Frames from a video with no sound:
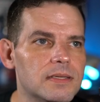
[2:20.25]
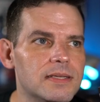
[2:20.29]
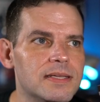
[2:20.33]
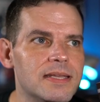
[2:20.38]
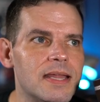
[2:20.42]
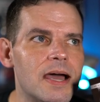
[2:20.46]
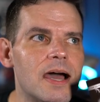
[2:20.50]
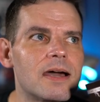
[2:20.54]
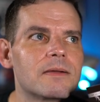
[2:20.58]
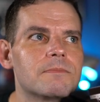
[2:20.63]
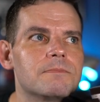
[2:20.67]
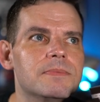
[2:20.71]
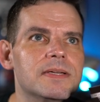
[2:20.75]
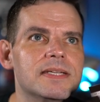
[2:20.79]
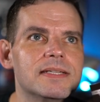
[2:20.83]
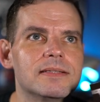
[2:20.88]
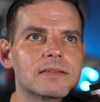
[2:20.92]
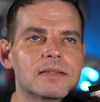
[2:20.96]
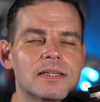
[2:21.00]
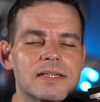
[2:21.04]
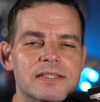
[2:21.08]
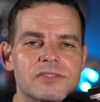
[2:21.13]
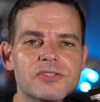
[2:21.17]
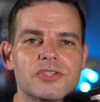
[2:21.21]
not be
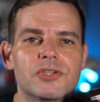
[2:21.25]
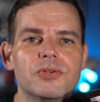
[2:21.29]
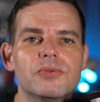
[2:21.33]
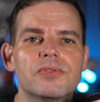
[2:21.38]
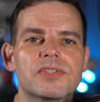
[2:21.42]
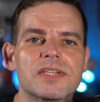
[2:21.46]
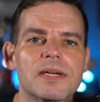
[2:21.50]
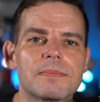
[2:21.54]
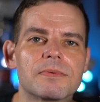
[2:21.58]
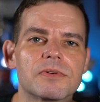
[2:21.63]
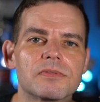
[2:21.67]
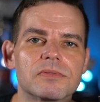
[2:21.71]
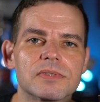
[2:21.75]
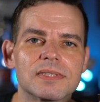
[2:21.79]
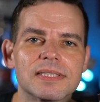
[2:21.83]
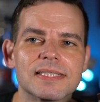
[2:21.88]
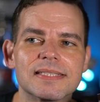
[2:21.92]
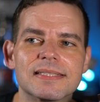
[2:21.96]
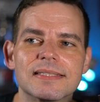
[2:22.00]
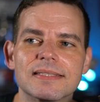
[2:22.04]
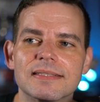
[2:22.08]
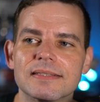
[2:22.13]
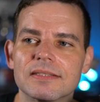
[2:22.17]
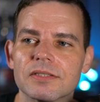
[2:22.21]
like two separate
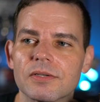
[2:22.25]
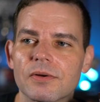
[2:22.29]
releases.